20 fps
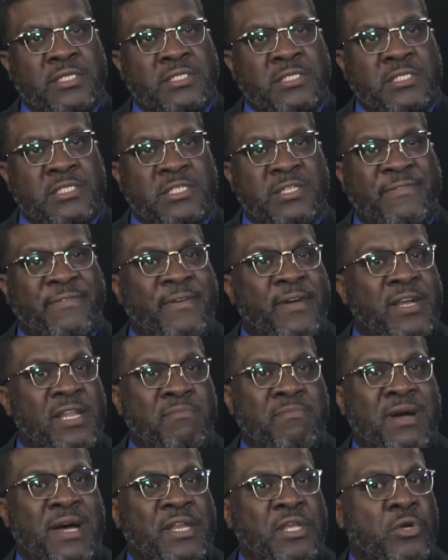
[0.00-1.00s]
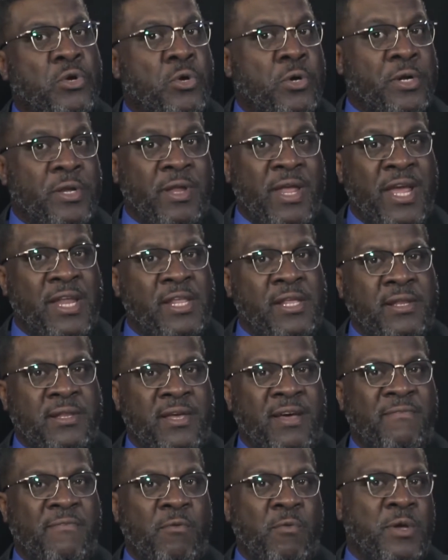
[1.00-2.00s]
this is for anybody on any
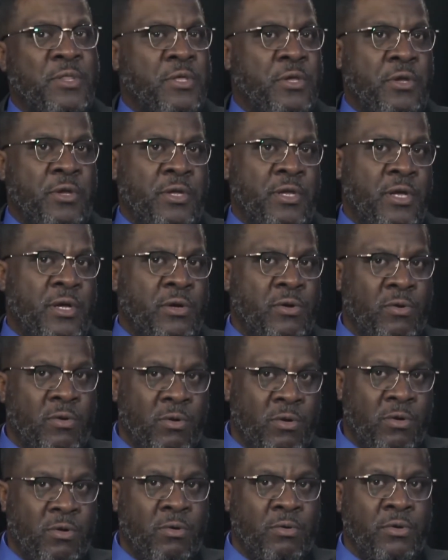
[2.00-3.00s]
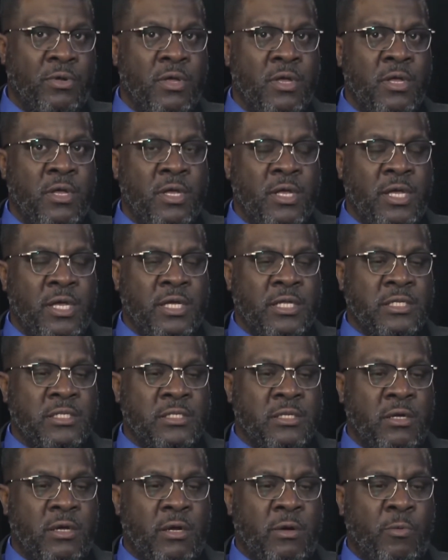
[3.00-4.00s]
level, whether you're young or old,
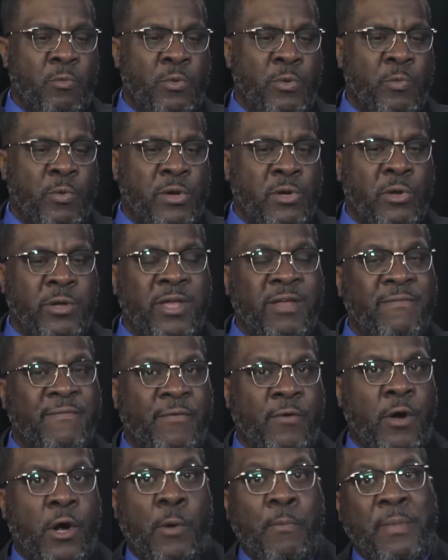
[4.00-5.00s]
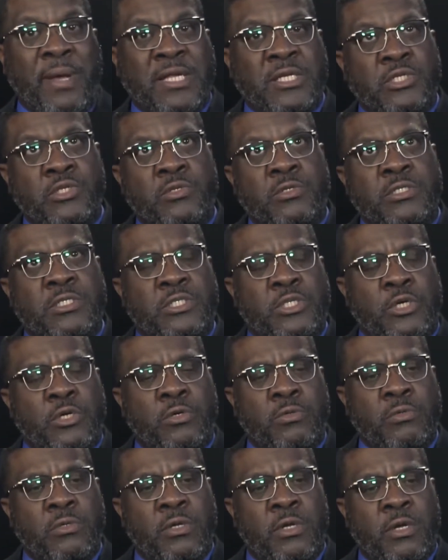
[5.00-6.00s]
is when we're looking for our mentors,
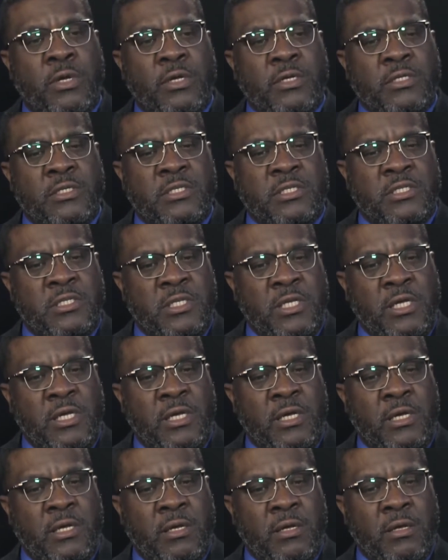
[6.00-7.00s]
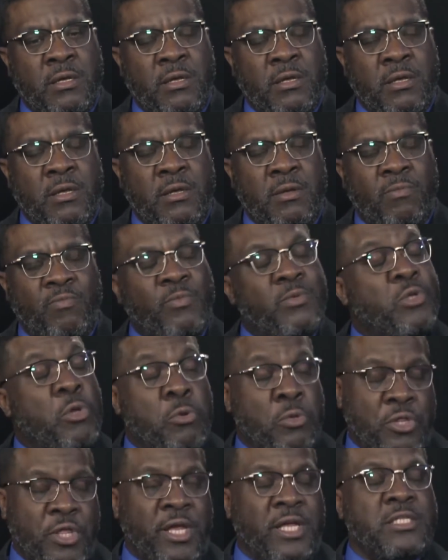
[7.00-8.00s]
don't seek, well,
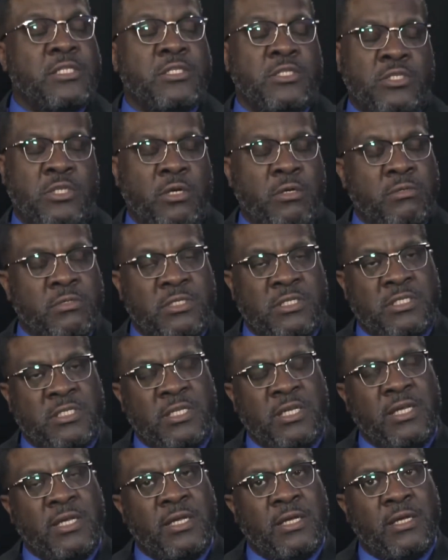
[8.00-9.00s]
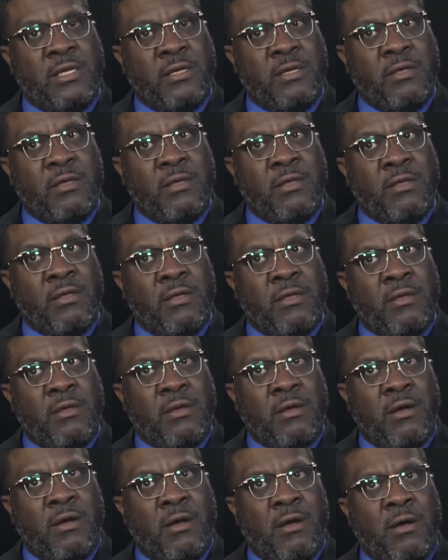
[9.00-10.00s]
two things. Don't seek
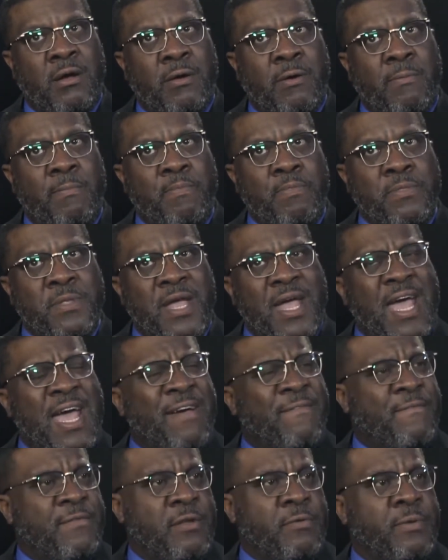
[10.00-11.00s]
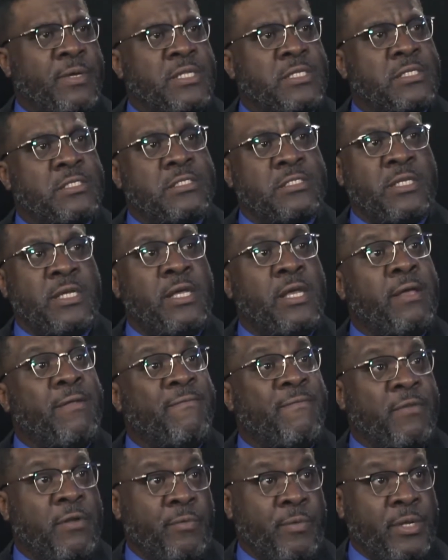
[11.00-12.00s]
affluence, seek
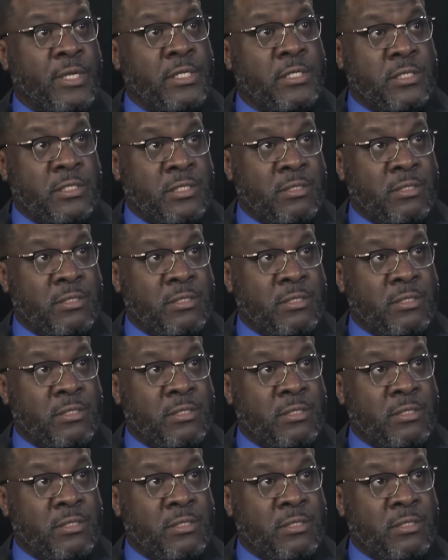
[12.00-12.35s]
influence.